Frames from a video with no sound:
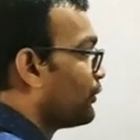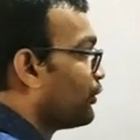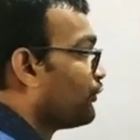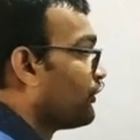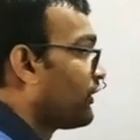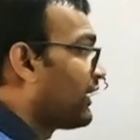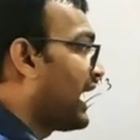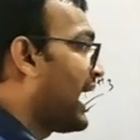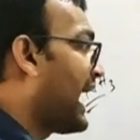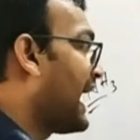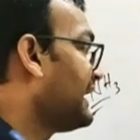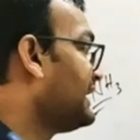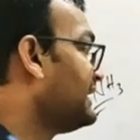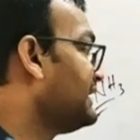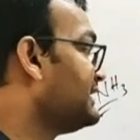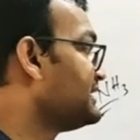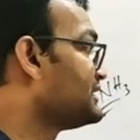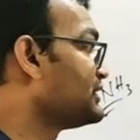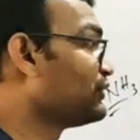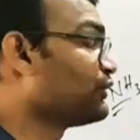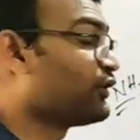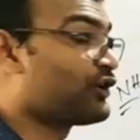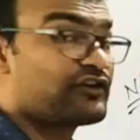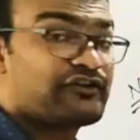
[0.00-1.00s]
over I
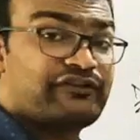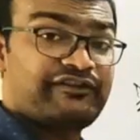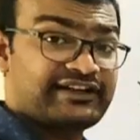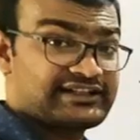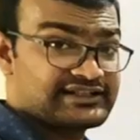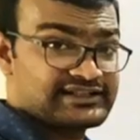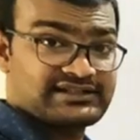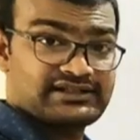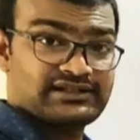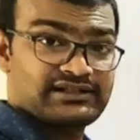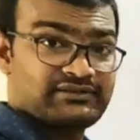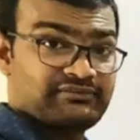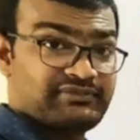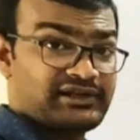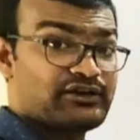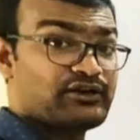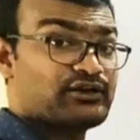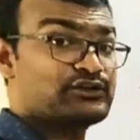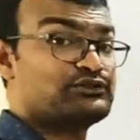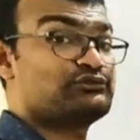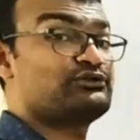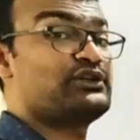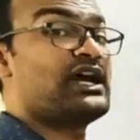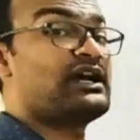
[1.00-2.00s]
is not fixed,
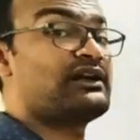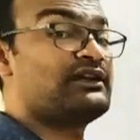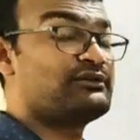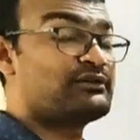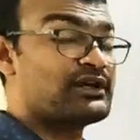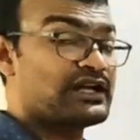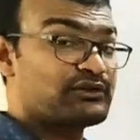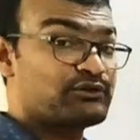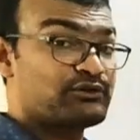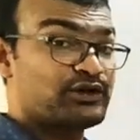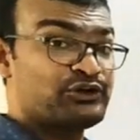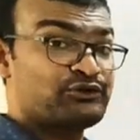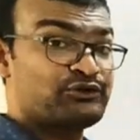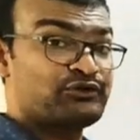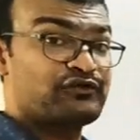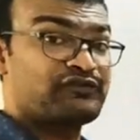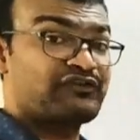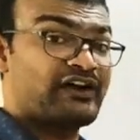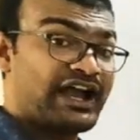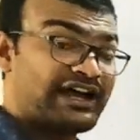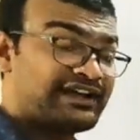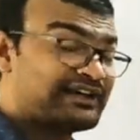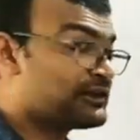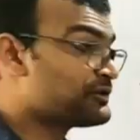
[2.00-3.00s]
because we are going to
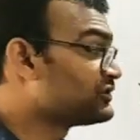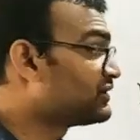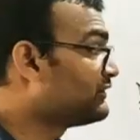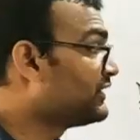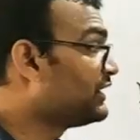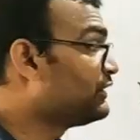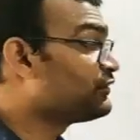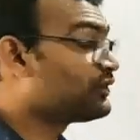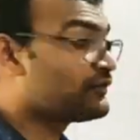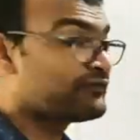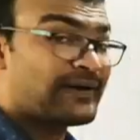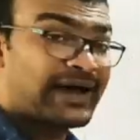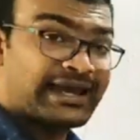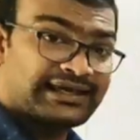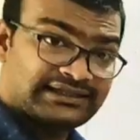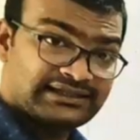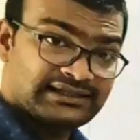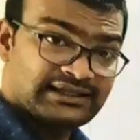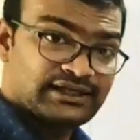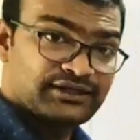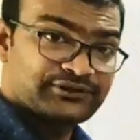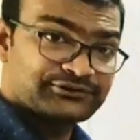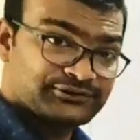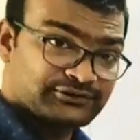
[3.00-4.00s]
find out the value of I
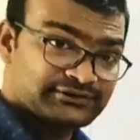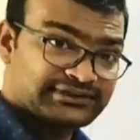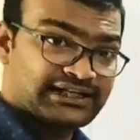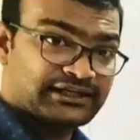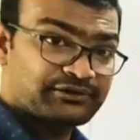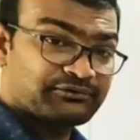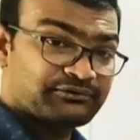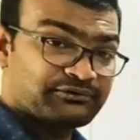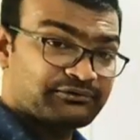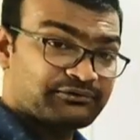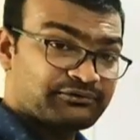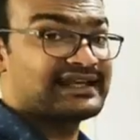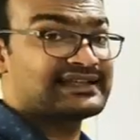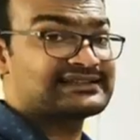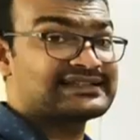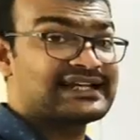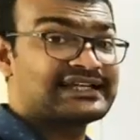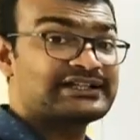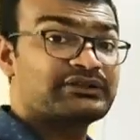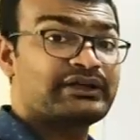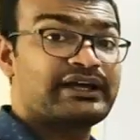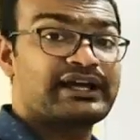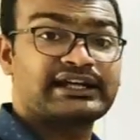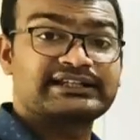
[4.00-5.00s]
so that we can
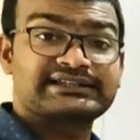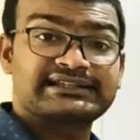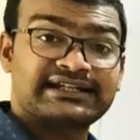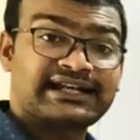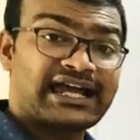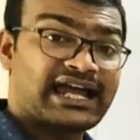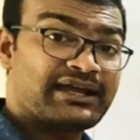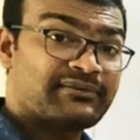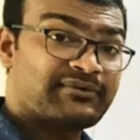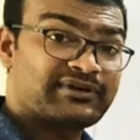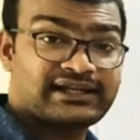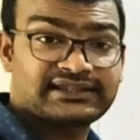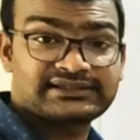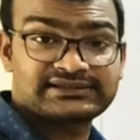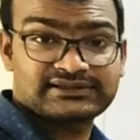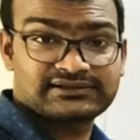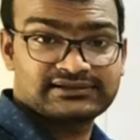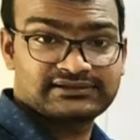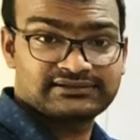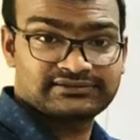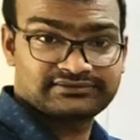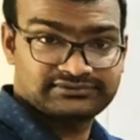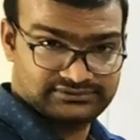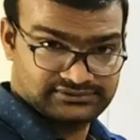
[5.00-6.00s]
assign the exact hybridization.
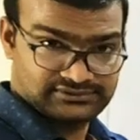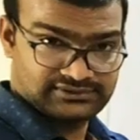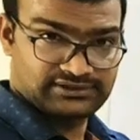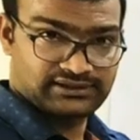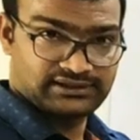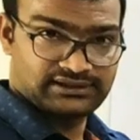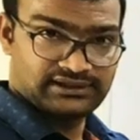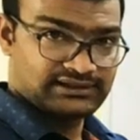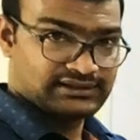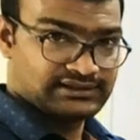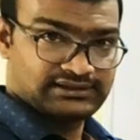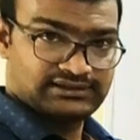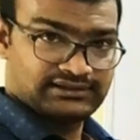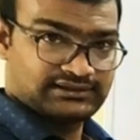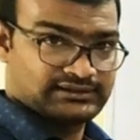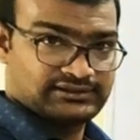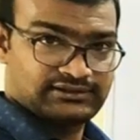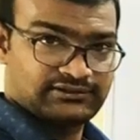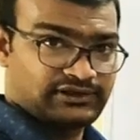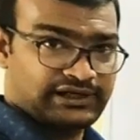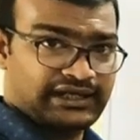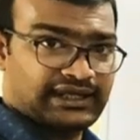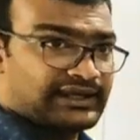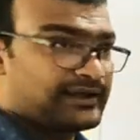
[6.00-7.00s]

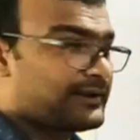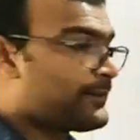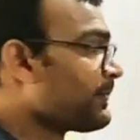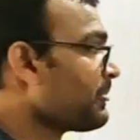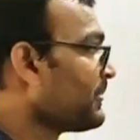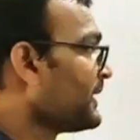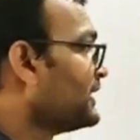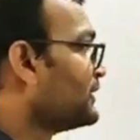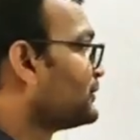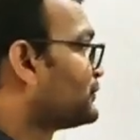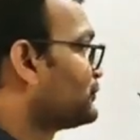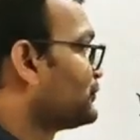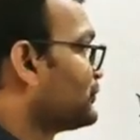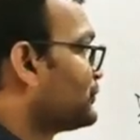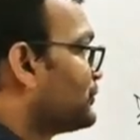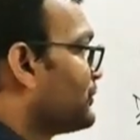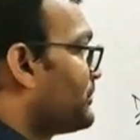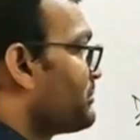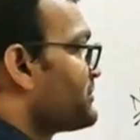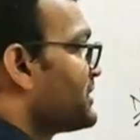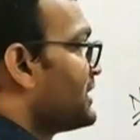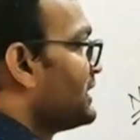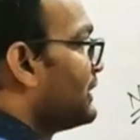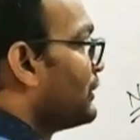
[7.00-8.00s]
Okay,
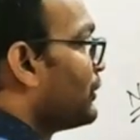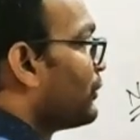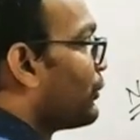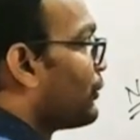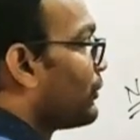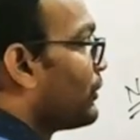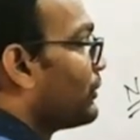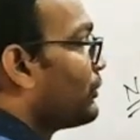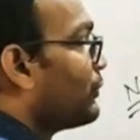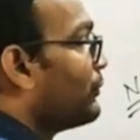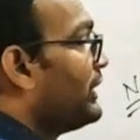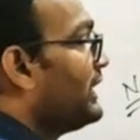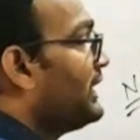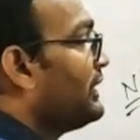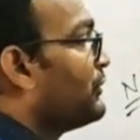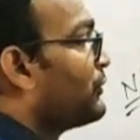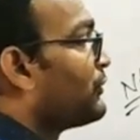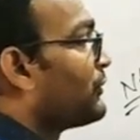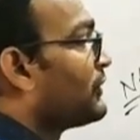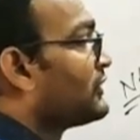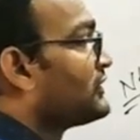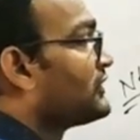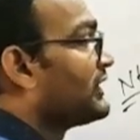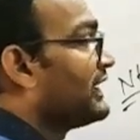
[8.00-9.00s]
so we
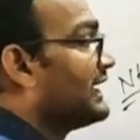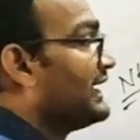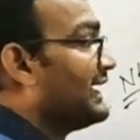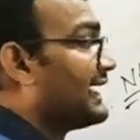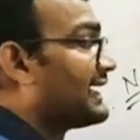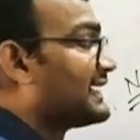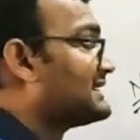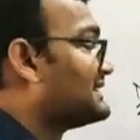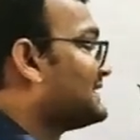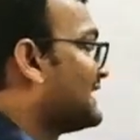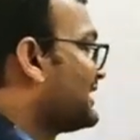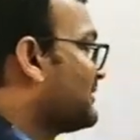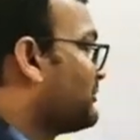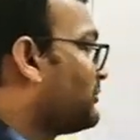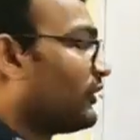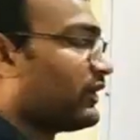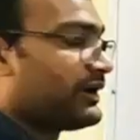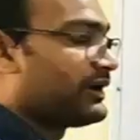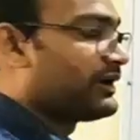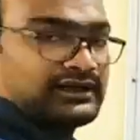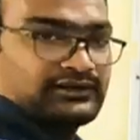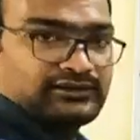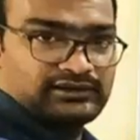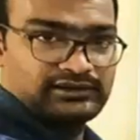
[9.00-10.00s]
know the exact
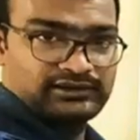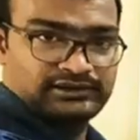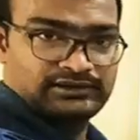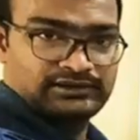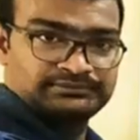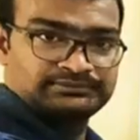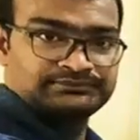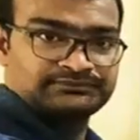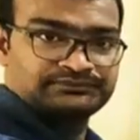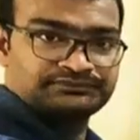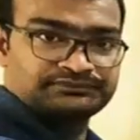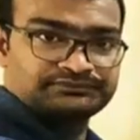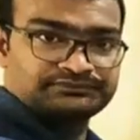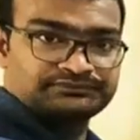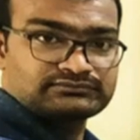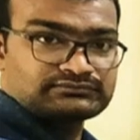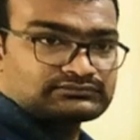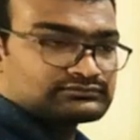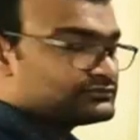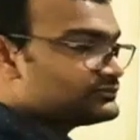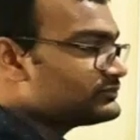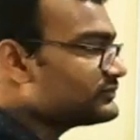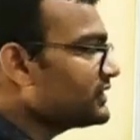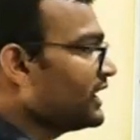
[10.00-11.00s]
bond angle.
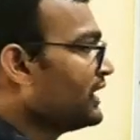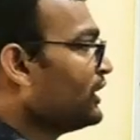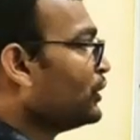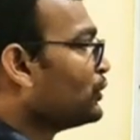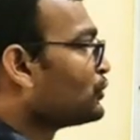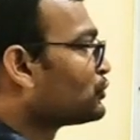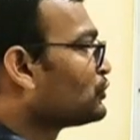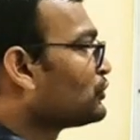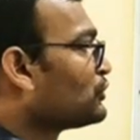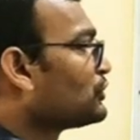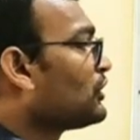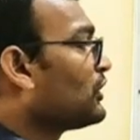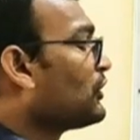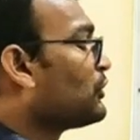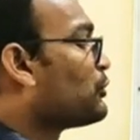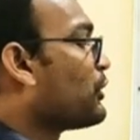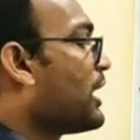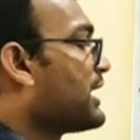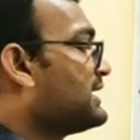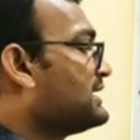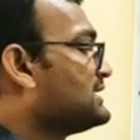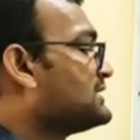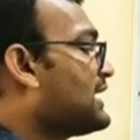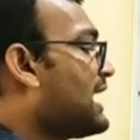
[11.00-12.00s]
So
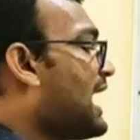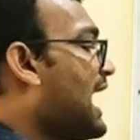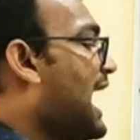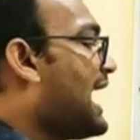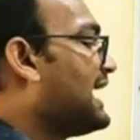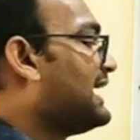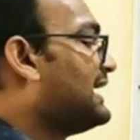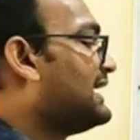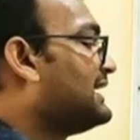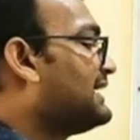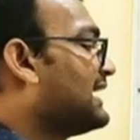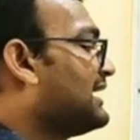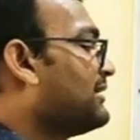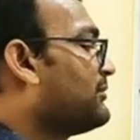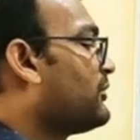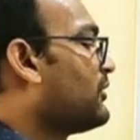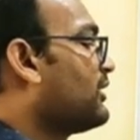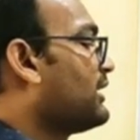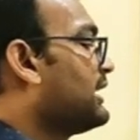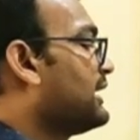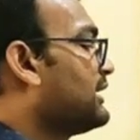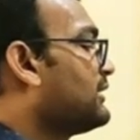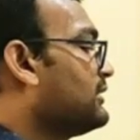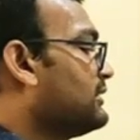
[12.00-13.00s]
what is the ideal
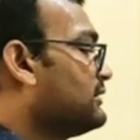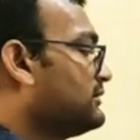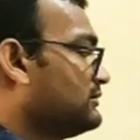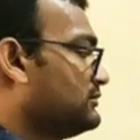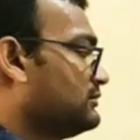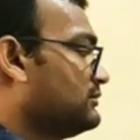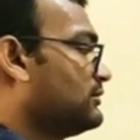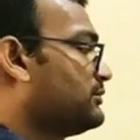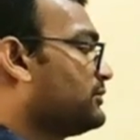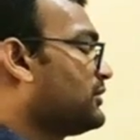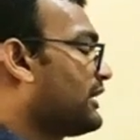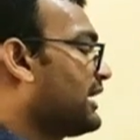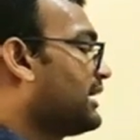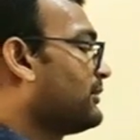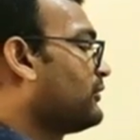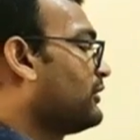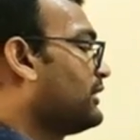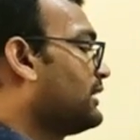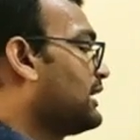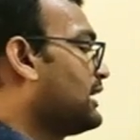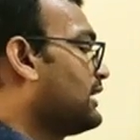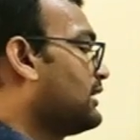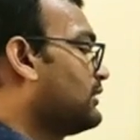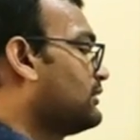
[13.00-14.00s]
bond angle for
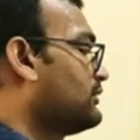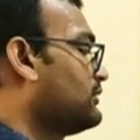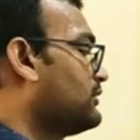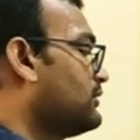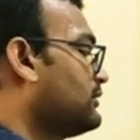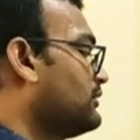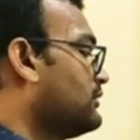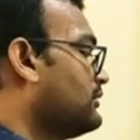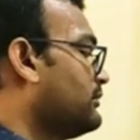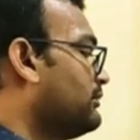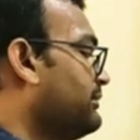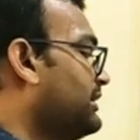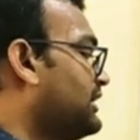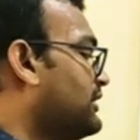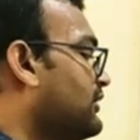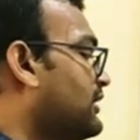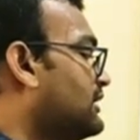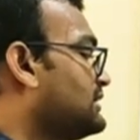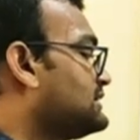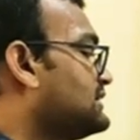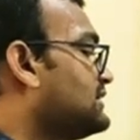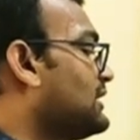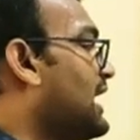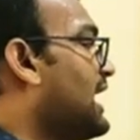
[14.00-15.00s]
ammonia?
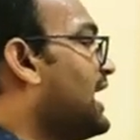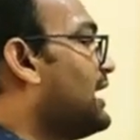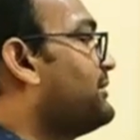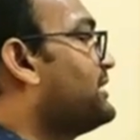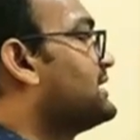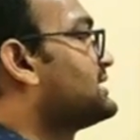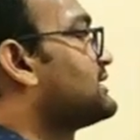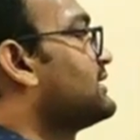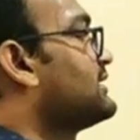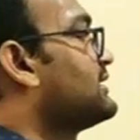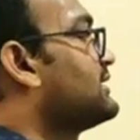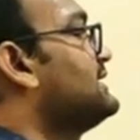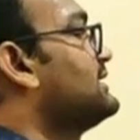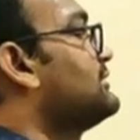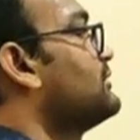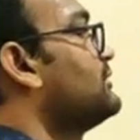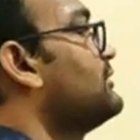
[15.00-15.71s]
Because the hybridization is